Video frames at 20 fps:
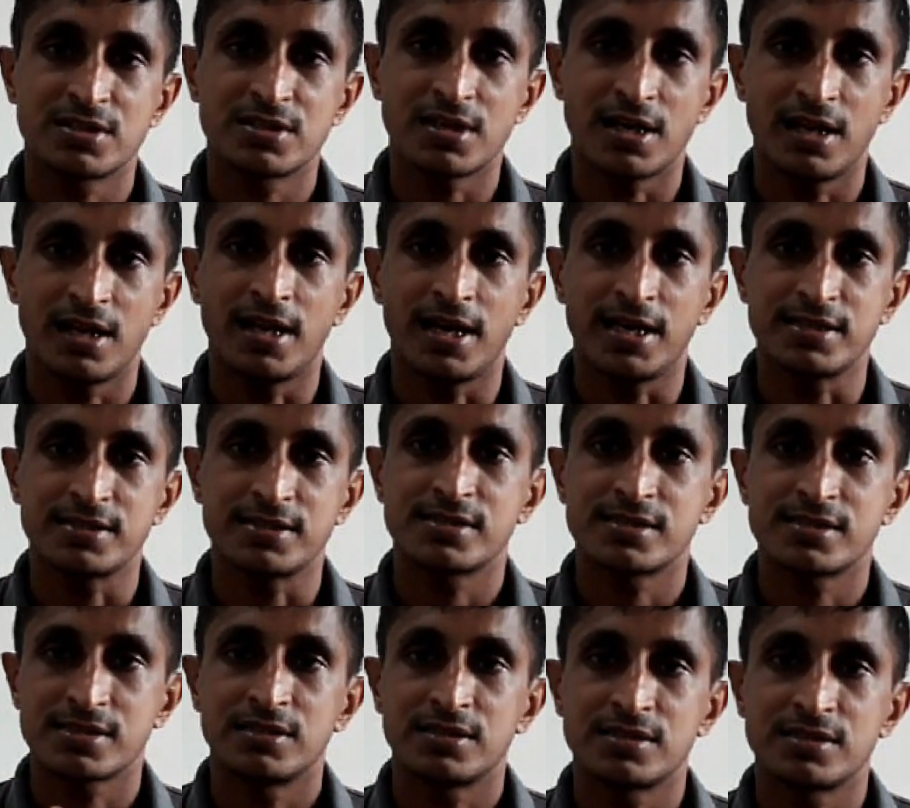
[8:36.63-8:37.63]
child, as
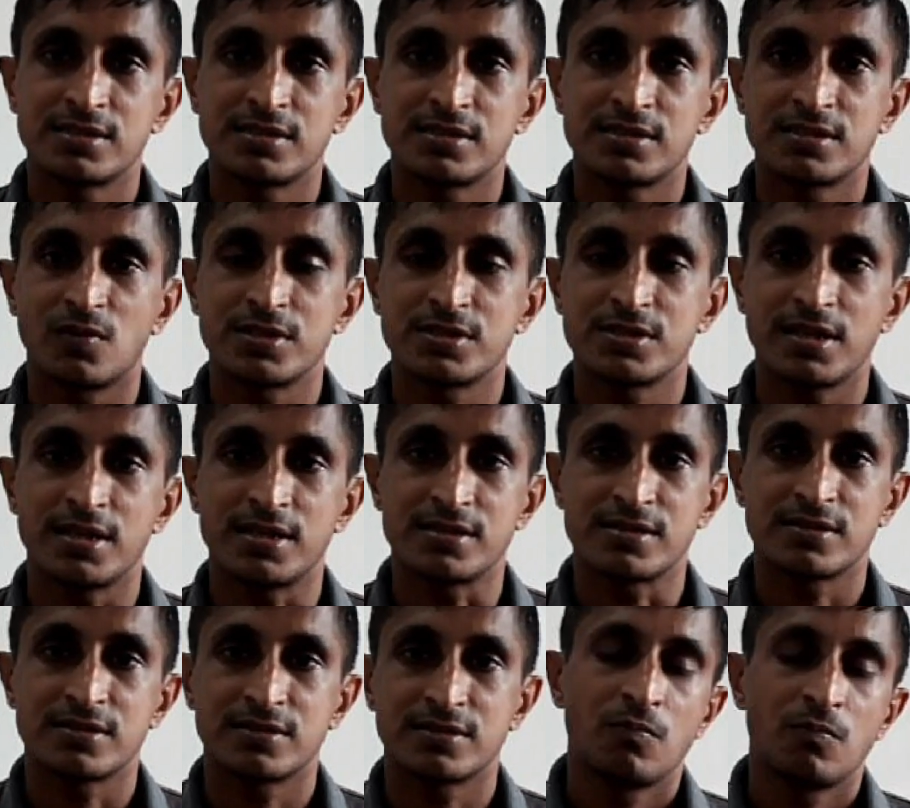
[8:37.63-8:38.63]
story
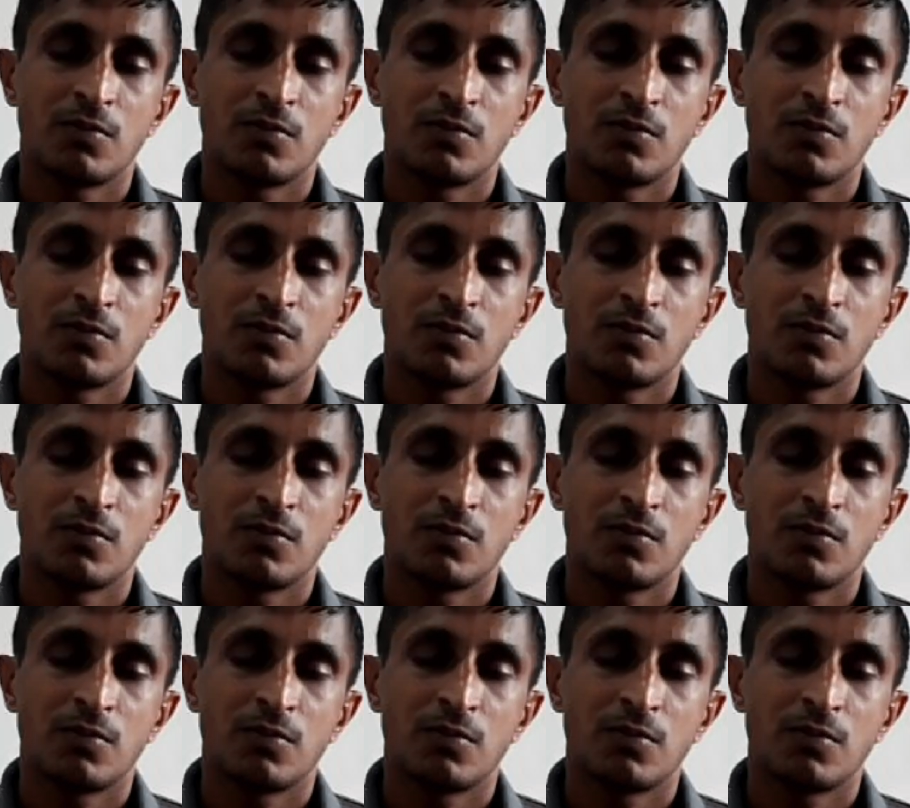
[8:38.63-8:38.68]
says.